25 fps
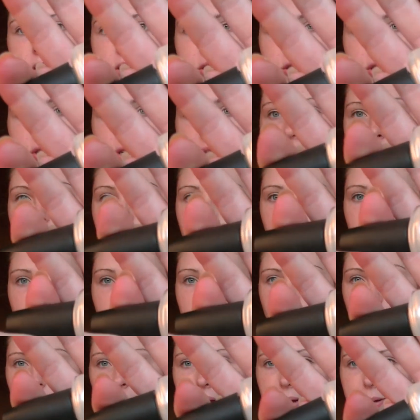just a
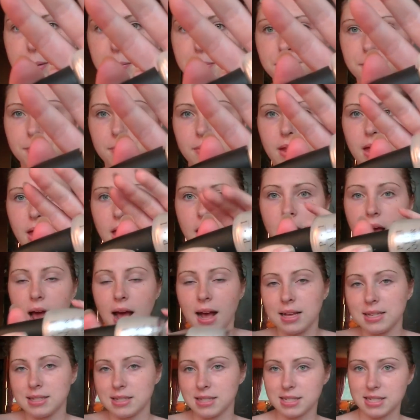pearly white,
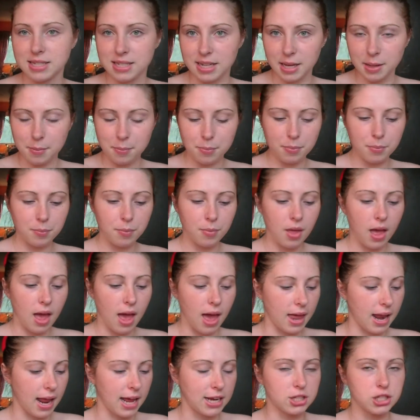as the tip,
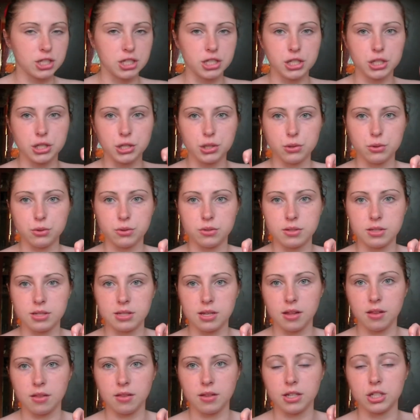and I just
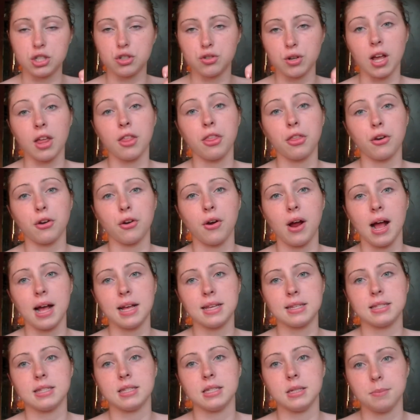used the strengthener
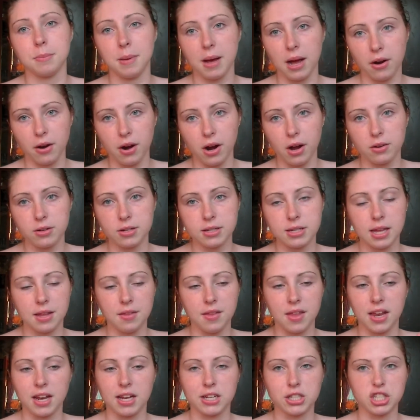as the background,
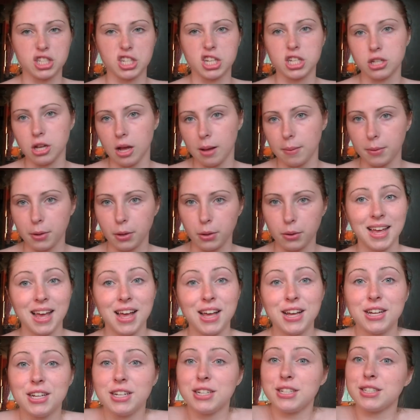and then I just did a top coat.
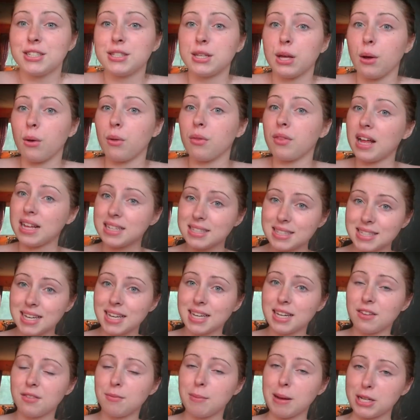So that's the
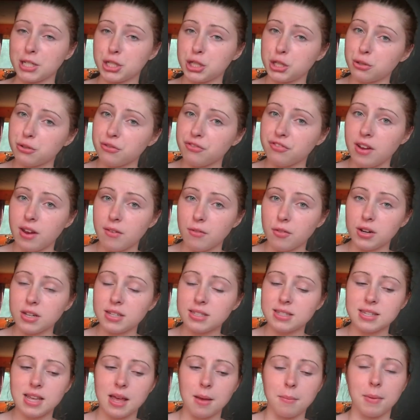end of my June
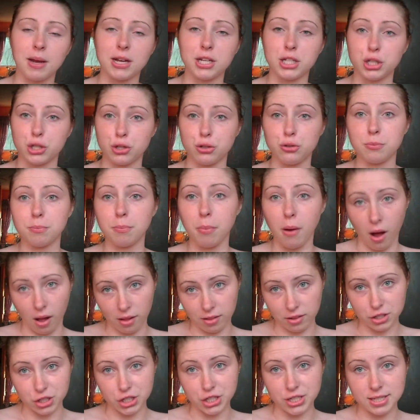favorites and my June
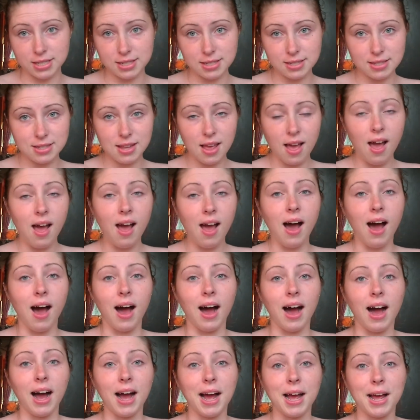polishes.
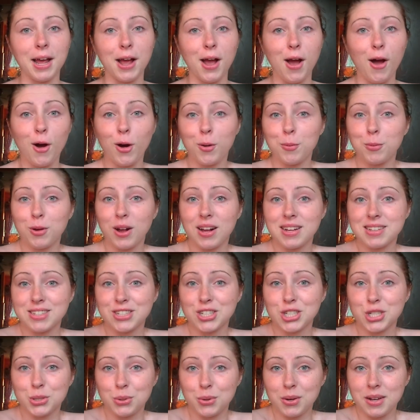I hope you guys
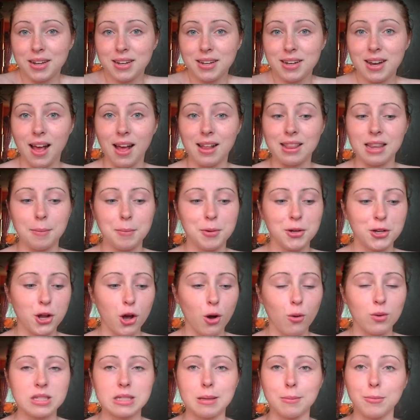enjoyed. Let me
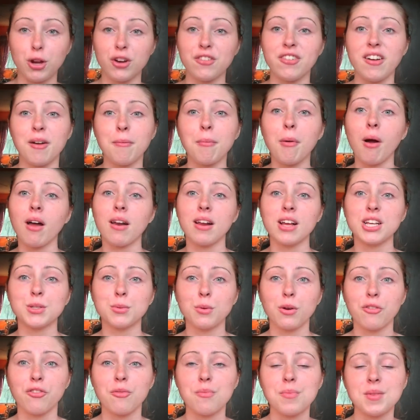know what some of your favorite products
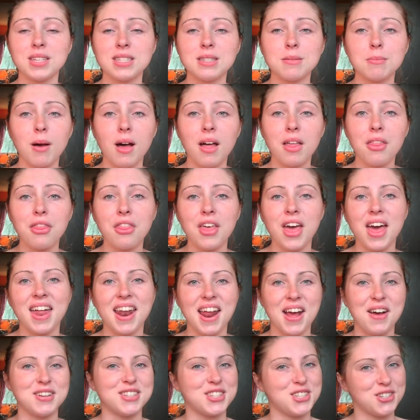were from this month,
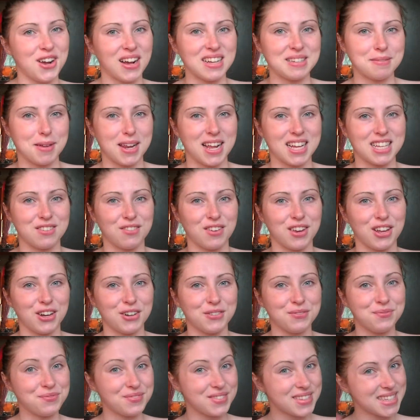and I'll see you guys in my next
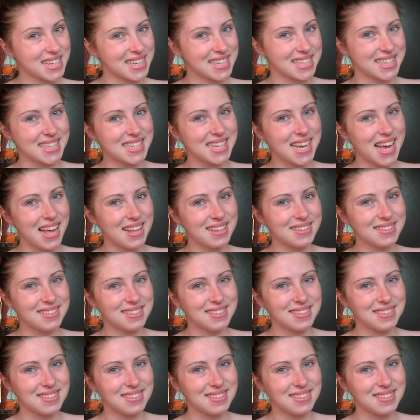video. See ya!